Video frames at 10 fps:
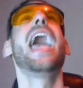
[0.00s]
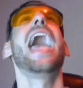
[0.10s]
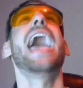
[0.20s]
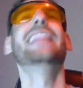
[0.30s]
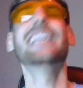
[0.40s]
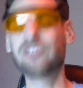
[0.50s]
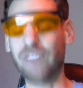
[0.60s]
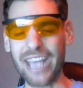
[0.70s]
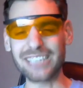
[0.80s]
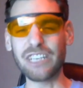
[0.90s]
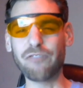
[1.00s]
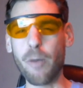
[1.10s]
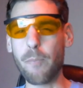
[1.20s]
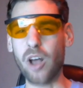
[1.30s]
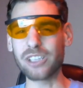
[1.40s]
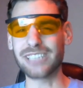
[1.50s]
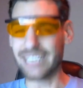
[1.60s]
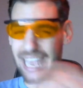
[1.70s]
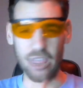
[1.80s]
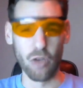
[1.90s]
And this Fantasy Football
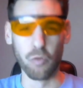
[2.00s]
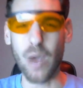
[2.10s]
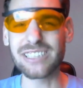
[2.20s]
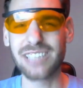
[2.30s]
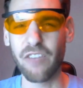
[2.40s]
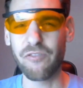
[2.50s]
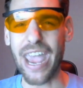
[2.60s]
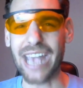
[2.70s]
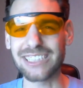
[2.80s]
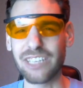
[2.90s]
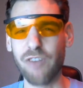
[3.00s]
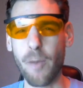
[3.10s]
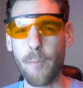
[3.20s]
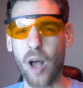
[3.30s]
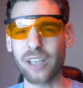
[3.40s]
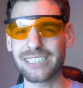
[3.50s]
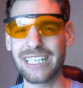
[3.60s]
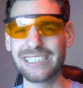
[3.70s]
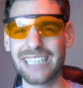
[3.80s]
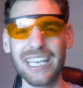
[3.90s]
Sunday and the rest of the fantasy football
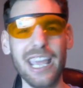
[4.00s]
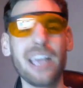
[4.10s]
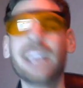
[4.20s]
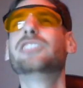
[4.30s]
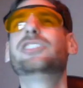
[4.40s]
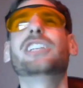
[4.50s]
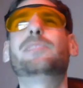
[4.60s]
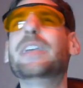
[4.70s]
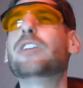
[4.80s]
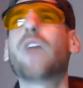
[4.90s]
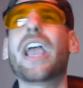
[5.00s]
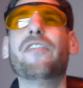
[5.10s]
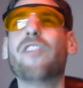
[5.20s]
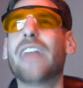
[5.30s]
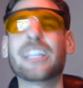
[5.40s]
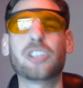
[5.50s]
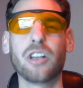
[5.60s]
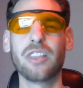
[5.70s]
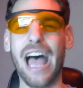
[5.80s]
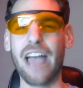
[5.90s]
season, just be grateful that
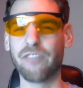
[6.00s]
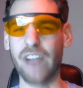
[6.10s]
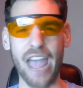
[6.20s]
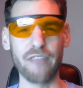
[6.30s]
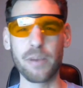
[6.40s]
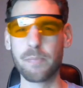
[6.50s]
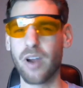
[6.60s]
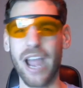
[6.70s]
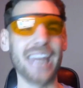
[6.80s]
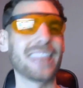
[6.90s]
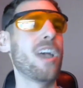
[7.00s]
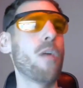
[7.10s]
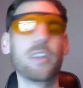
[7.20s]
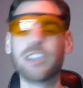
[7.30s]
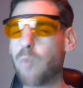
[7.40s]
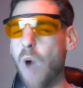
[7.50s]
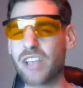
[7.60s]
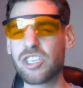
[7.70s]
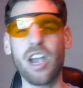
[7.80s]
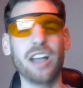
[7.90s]
you're alive for every breath. When you're
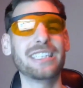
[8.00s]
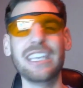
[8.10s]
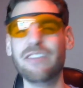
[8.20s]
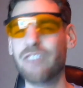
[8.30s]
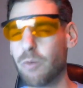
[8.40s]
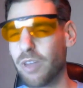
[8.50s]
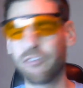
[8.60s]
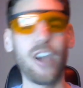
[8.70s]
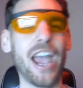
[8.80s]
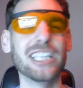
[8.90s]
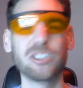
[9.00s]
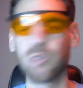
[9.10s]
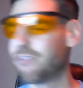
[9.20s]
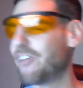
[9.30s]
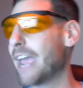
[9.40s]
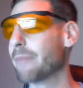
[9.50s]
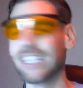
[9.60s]
watching on TV with friends, with family,